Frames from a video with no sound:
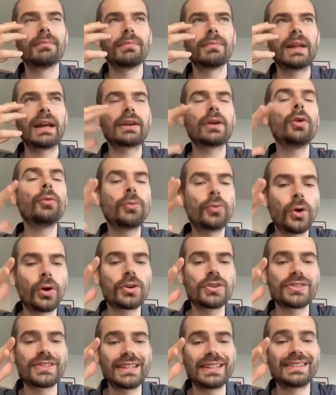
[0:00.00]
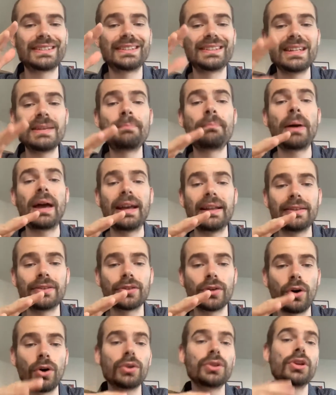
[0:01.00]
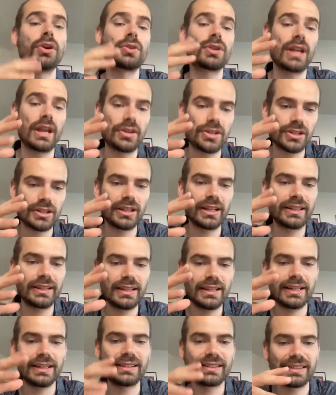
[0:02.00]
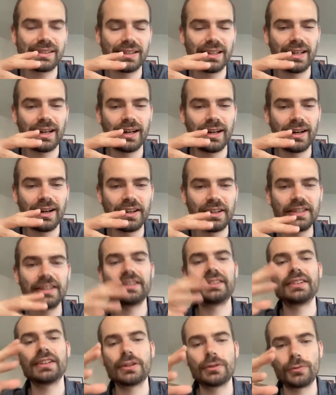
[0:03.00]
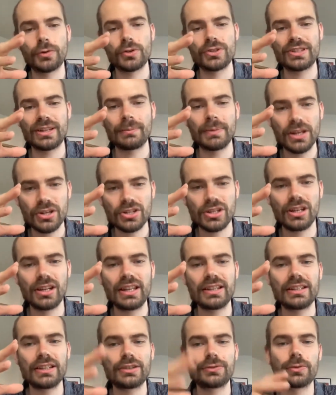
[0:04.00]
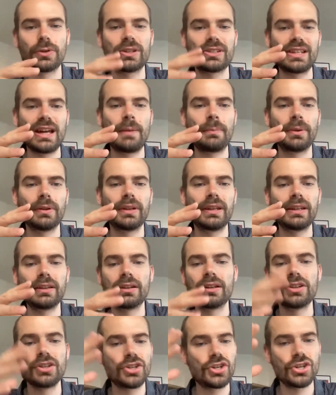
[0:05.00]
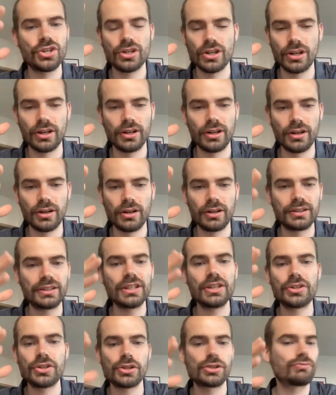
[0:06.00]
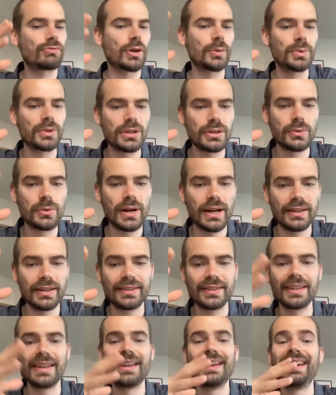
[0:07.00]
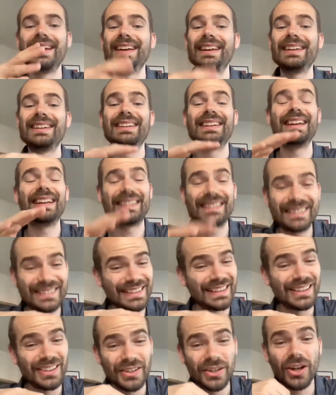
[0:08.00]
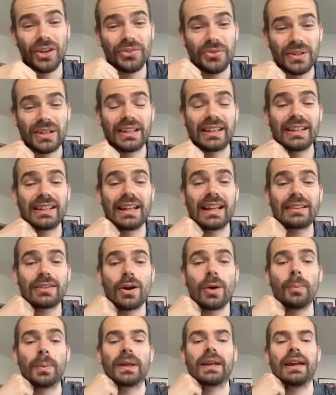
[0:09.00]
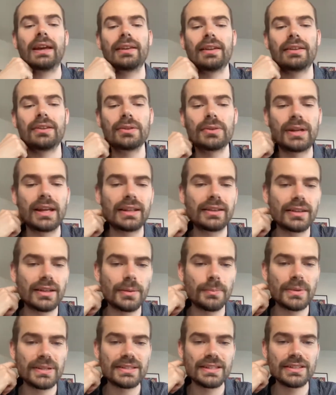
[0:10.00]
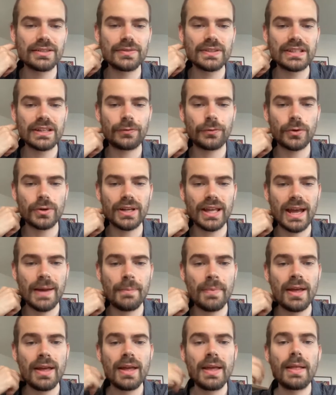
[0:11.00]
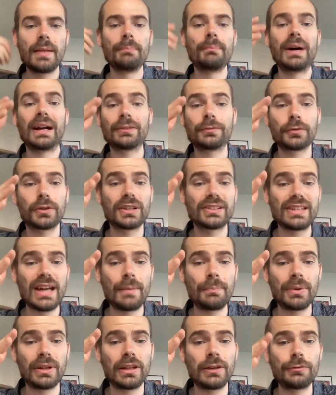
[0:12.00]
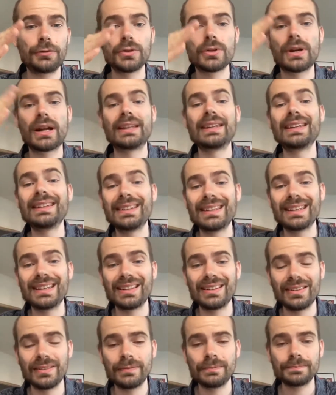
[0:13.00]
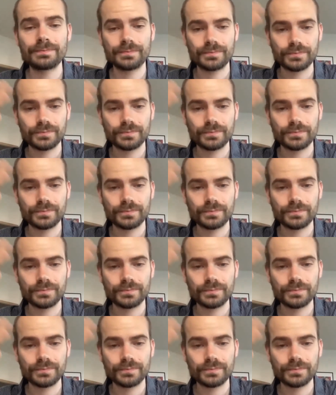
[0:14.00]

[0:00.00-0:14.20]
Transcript: Like, of course, this depends on your nationality. It's easier for some nationalities, for example, English teachers from the US. It's still not really that complicated to get the business visa for them. But for example, if you're an Indian,